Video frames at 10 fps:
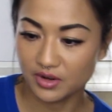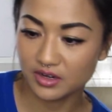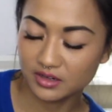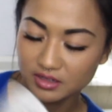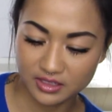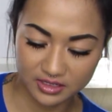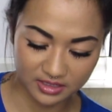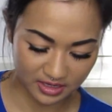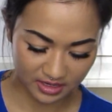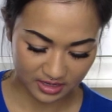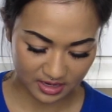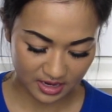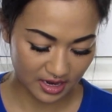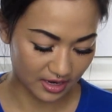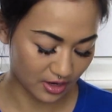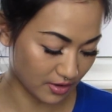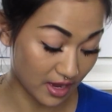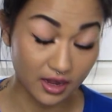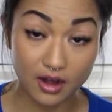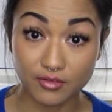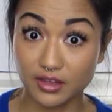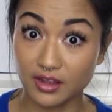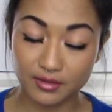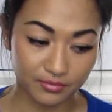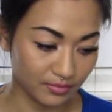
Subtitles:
Let's see. Yeah, no, cannot read that.